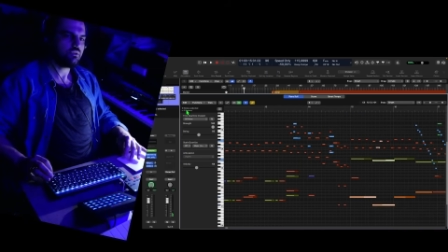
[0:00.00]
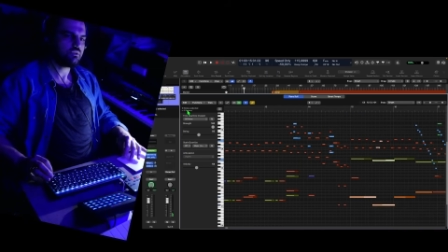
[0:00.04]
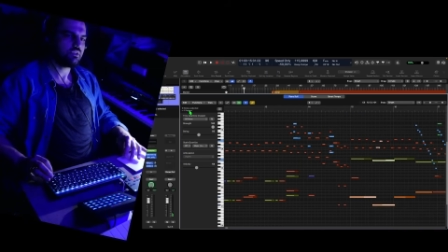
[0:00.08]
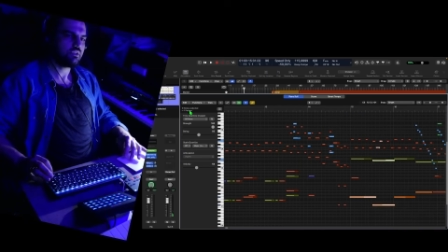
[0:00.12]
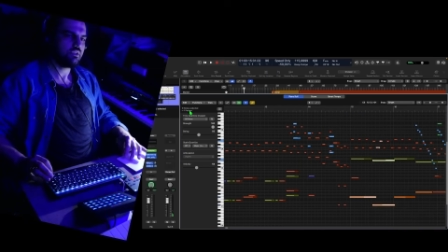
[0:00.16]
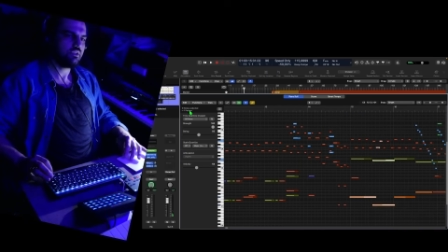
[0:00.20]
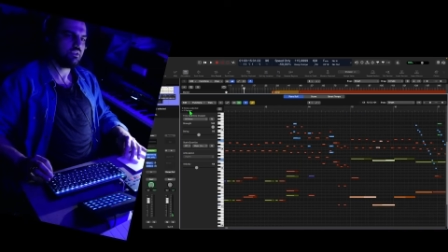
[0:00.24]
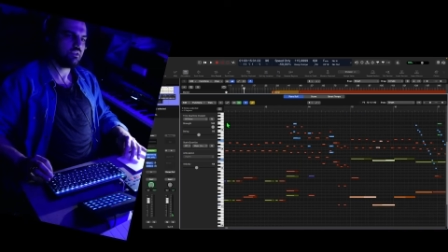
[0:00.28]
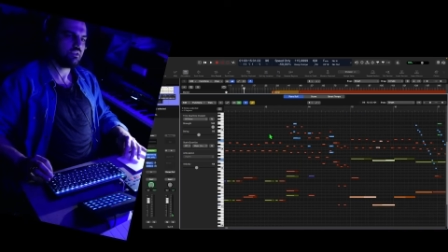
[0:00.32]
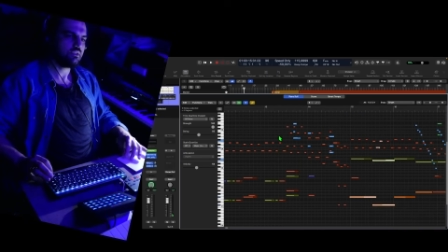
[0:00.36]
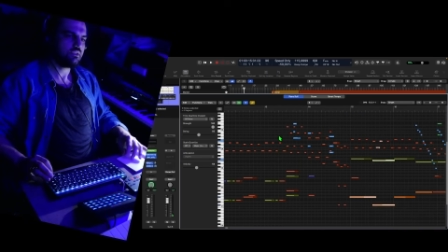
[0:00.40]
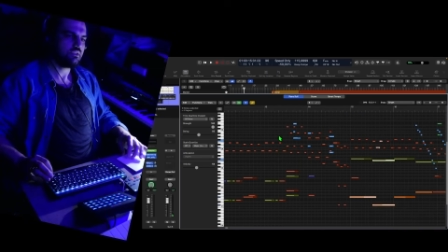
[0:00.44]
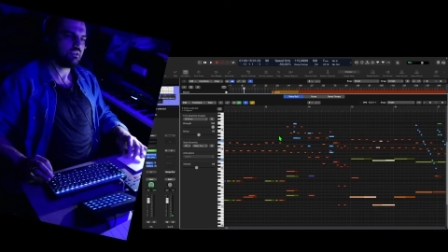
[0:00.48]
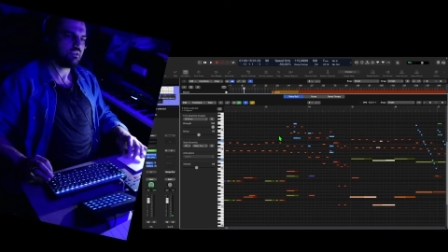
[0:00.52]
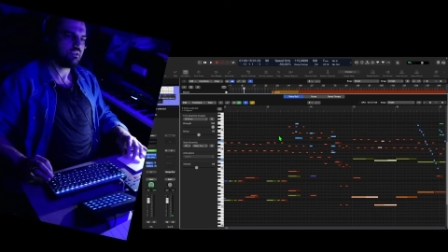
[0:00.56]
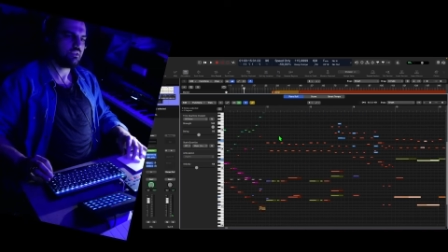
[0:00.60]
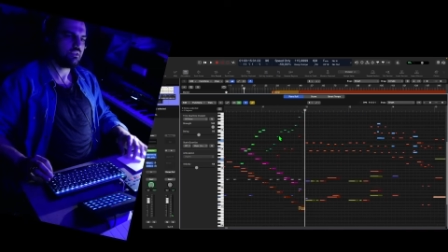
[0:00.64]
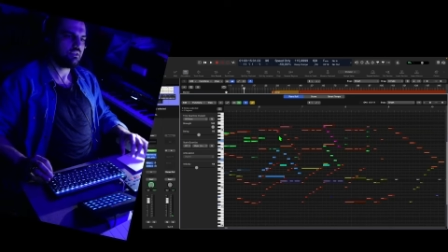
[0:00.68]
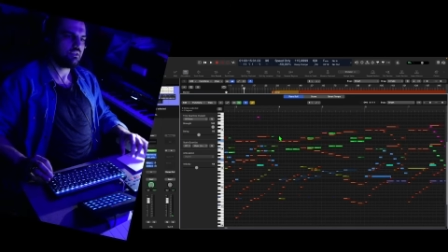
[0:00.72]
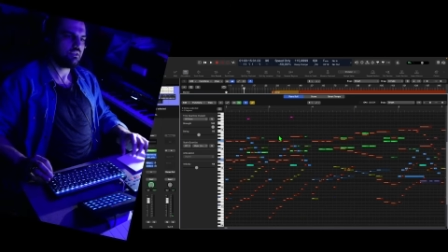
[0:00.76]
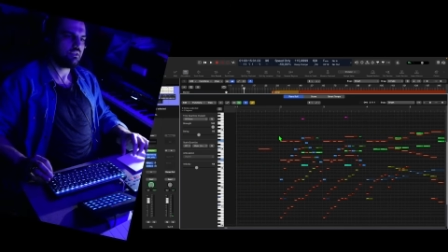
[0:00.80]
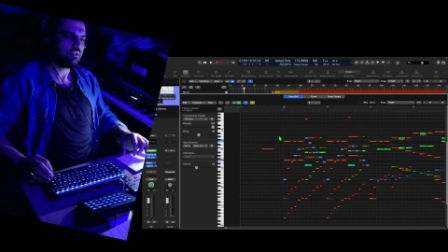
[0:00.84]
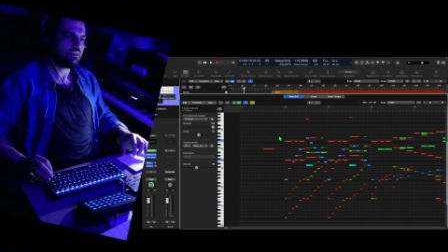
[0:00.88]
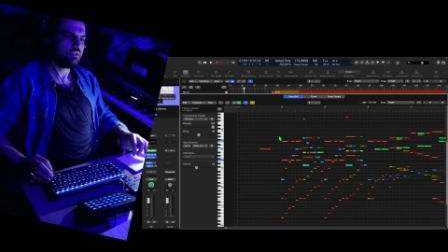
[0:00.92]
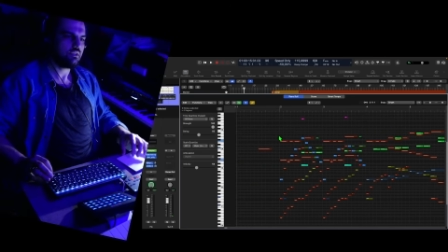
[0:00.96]
here
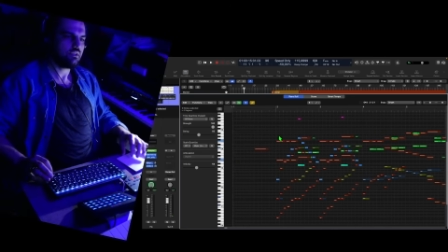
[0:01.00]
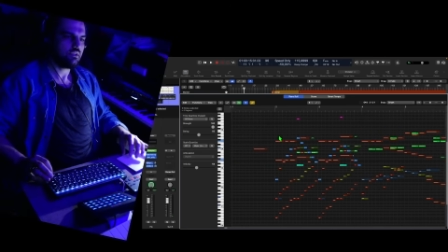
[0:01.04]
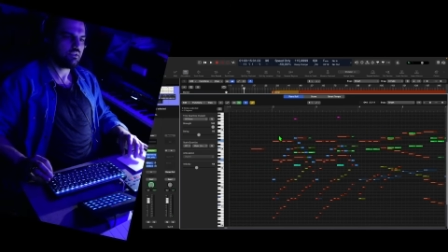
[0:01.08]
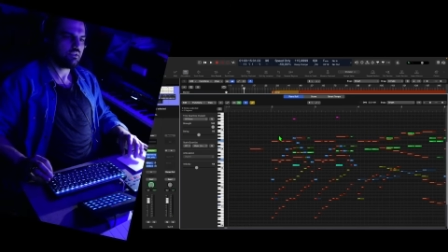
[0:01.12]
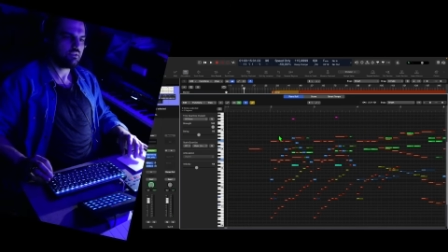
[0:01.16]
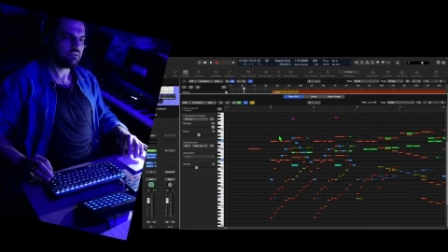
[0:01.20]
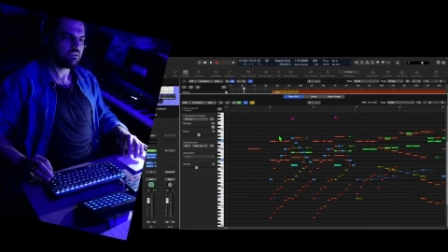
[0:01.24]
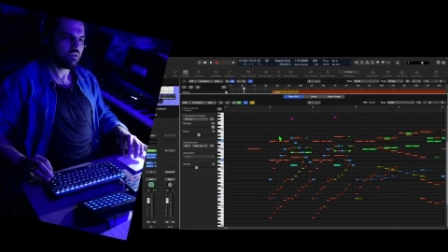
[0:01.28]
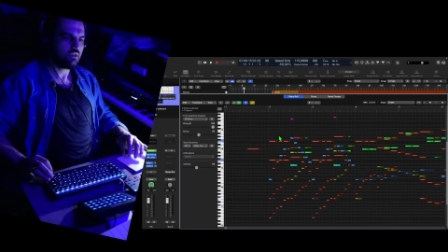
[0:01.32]
the